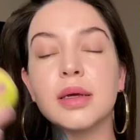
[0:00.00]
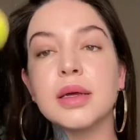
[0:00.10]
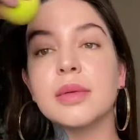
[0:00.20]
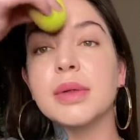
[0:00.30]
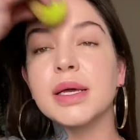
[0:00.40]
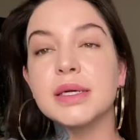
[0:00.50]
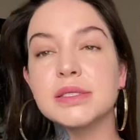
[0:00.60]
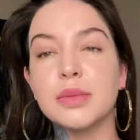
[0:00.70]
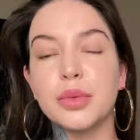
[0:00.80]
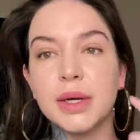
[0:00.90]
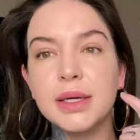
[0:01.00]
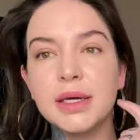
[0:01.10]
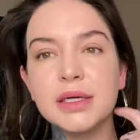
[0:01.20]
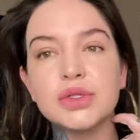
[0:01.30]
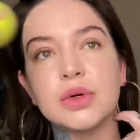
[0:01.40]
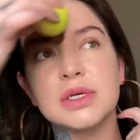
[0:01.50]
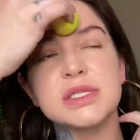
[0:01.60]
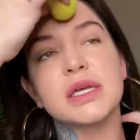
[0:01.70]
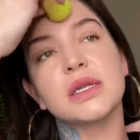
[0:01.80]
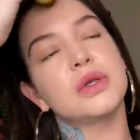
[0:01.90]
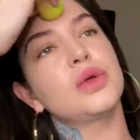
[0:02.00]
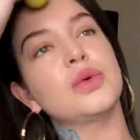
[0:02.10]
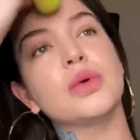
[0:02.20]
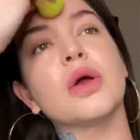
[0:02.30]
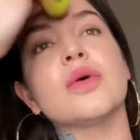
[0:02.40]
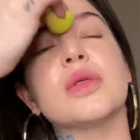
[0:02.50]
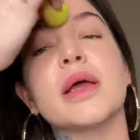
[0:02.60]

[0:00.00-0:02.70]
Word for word: I'm like, is it breakage or is it new growth?